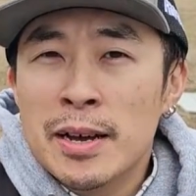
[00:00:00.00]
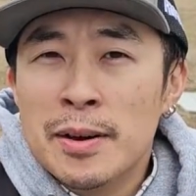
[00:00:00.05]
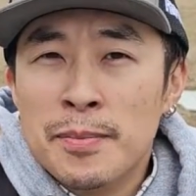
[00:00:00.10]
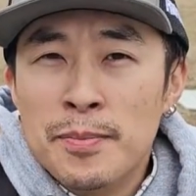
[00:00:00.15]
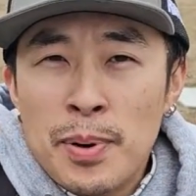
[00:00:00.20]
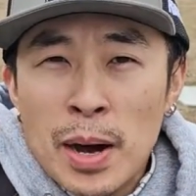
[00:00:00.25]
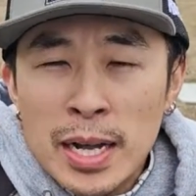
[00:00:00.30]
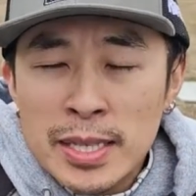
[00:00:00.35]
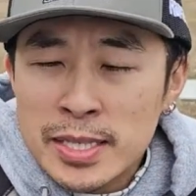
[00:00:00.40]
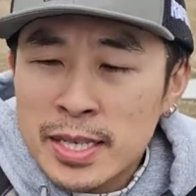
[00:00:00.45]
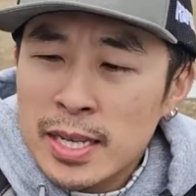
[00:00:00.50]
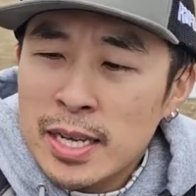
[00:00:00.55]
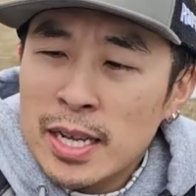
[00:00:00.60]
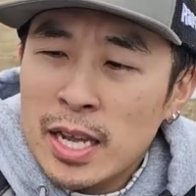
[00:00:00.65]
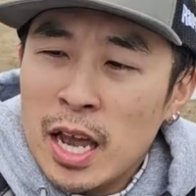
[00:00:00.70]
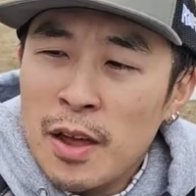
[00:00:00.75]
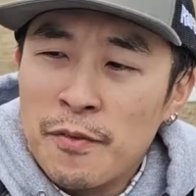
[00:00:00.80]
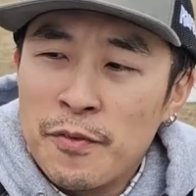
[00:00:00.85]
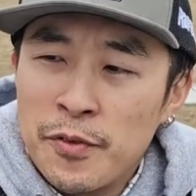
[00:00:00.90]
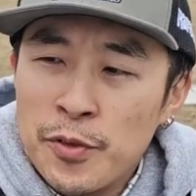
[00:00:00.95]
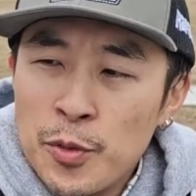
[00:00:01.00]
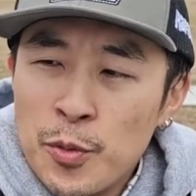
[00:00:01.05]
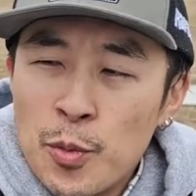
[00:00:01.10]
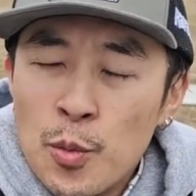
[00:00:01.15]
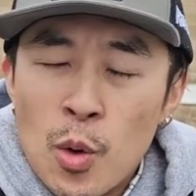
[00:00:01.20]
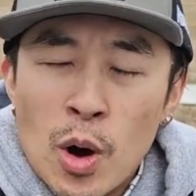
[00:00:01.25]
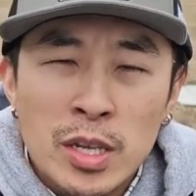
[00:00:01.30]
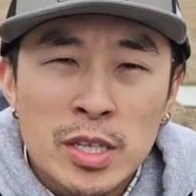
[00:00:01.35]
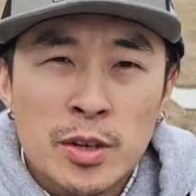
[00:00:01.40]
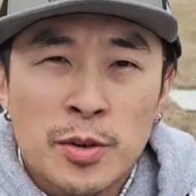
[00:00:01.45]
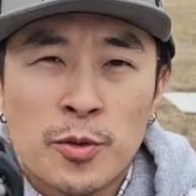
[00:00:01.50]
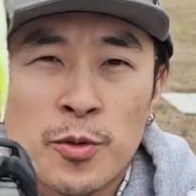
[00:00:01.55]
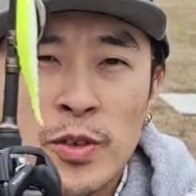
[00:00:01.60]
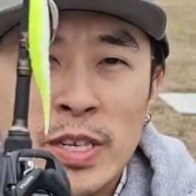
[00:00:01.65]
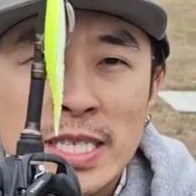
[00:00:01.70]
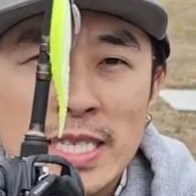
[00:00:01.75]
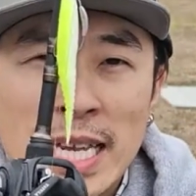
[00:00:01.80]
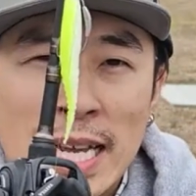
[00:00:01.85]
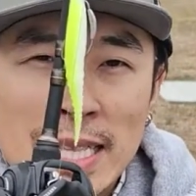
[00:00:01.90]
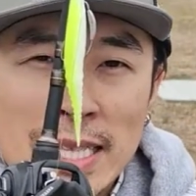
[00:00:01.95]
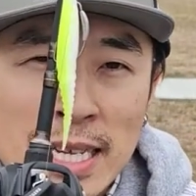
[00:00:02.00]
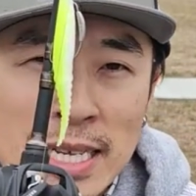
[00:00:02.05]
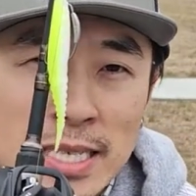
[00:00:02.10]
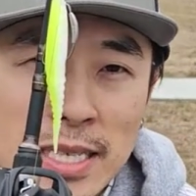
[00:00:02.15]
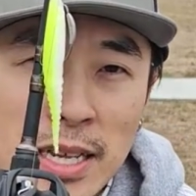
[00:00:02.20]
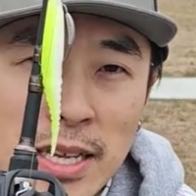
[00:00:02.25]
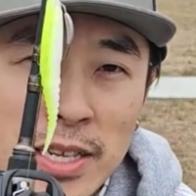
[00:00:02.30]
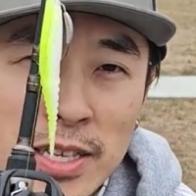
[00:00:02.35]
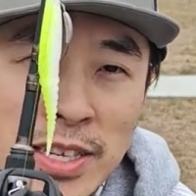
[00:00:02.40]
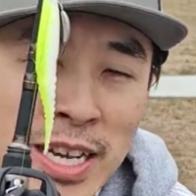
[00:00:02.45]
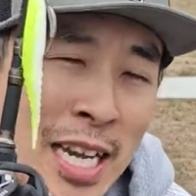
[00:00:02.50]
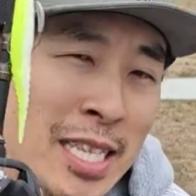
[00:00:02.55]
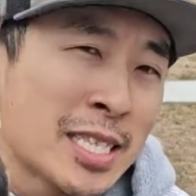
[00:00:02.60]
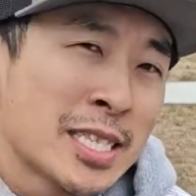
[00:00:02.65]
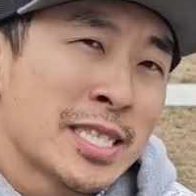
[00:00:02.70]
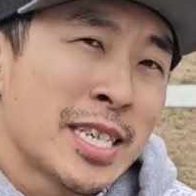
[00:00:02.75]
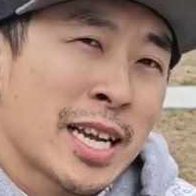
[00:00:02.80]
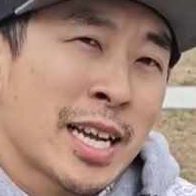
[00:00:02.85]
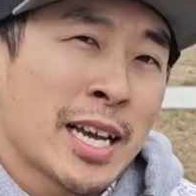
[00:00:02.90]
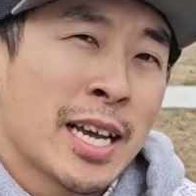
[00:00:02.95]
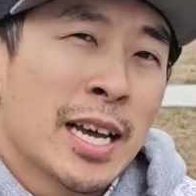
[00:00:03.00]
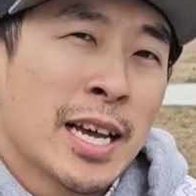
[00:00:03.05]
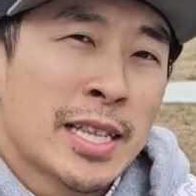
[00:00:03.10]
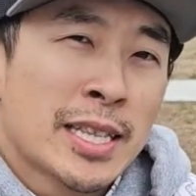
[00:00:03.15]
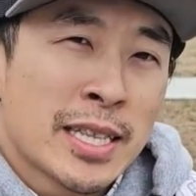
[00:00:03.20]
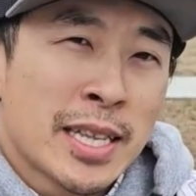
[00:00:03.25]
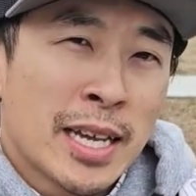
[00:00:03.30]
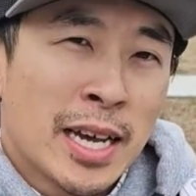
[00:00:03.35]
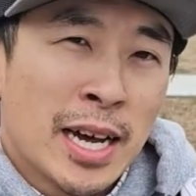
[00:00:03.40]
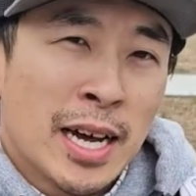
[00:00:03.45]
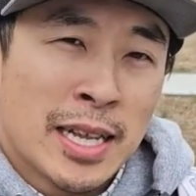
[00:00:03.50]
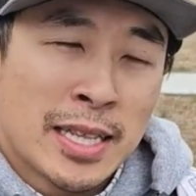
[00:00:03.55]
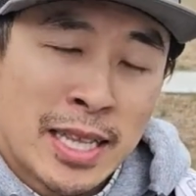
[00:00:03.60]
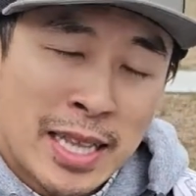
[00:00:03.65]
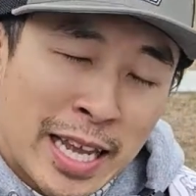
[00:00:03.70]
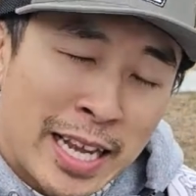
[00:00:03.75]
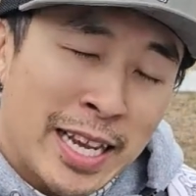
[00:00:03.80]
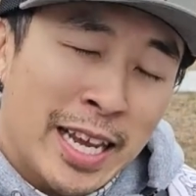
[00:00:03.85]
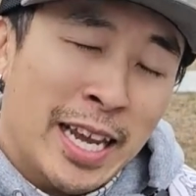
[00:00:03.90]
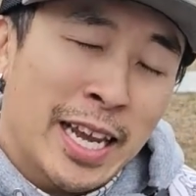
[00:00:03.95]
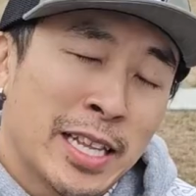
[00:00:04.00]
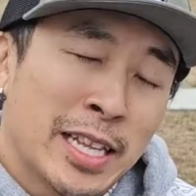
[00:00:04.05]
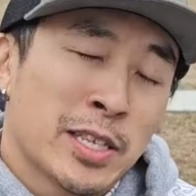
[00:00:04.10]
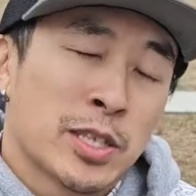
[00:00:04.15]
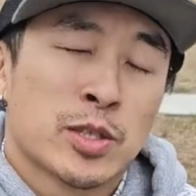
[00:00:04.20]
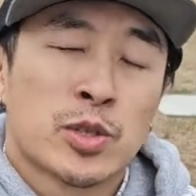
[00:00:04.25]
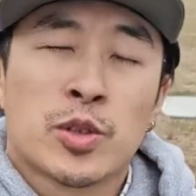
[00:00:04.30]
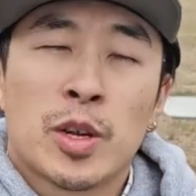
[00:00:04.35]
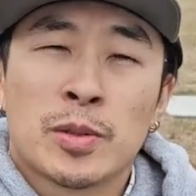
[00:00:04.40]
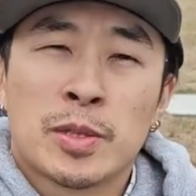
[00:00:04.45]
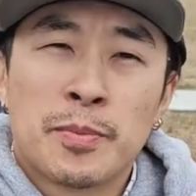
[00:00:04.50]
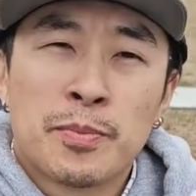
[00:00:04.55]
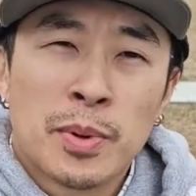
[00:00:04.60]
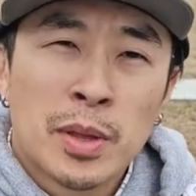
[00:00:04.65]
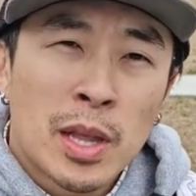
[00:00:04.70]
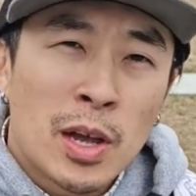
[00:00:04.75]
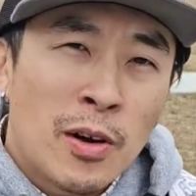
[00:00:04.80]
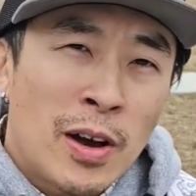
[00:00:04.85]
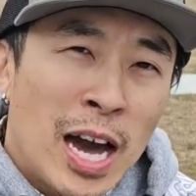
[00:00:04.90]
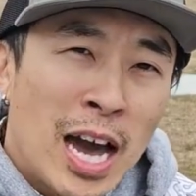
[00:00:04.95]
But if you want to reset this, you guys can check the link the description below.